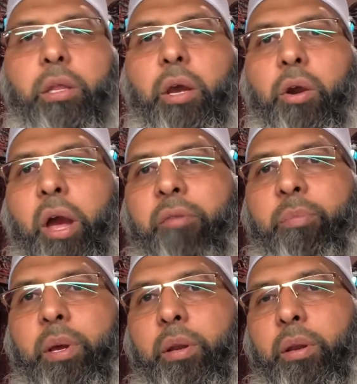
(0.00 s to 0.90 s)
there have
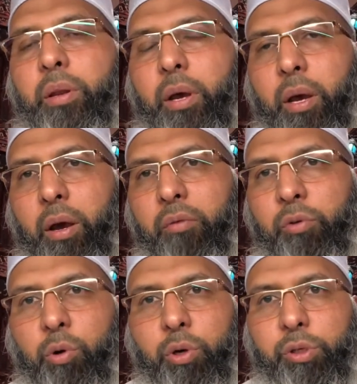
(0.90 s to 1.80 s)
been, of
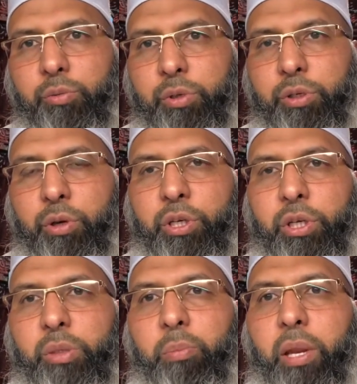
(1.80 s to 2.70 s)
course,
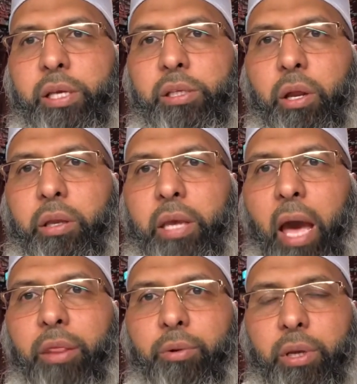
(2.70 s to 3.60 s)
restrictions placed on
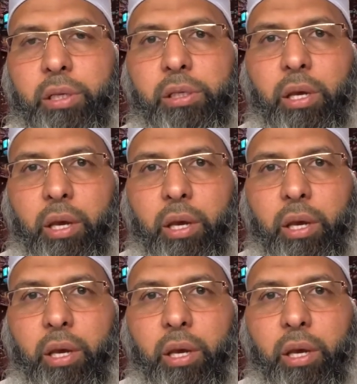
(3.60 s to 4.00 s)
gatherings